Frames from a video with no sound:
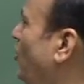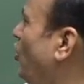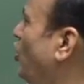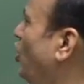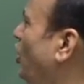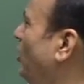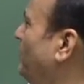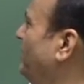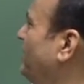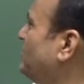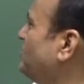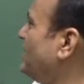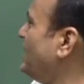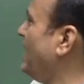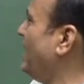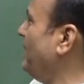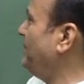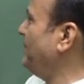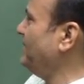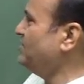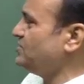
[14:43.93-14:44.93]
always
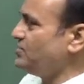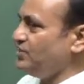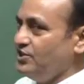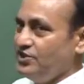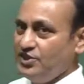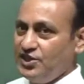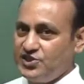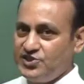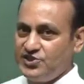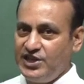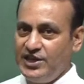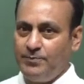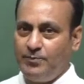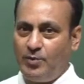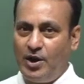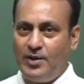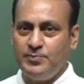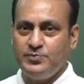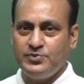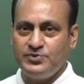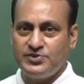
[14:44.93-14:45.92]
happens in the shape
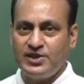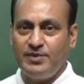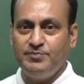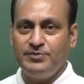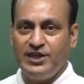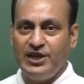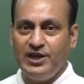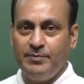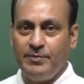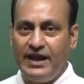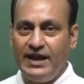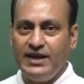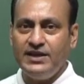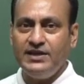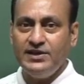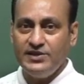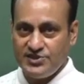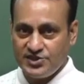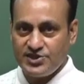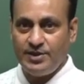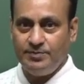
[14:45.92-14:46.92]
of something by
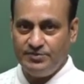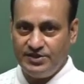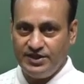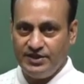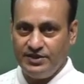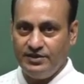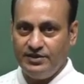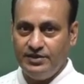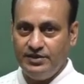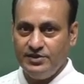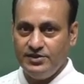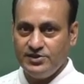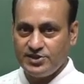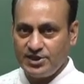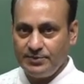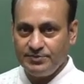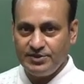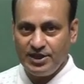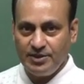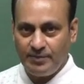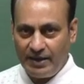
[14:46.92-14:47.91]
something,
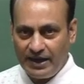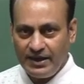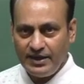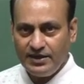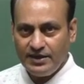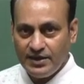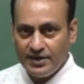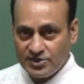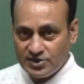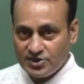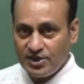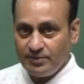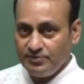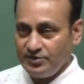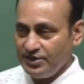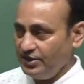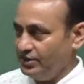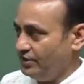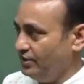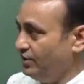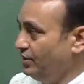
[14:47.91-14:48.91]
something by
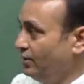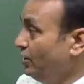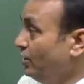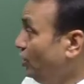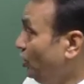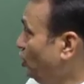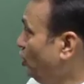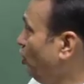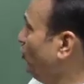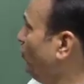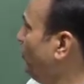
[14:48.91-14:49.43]
something, in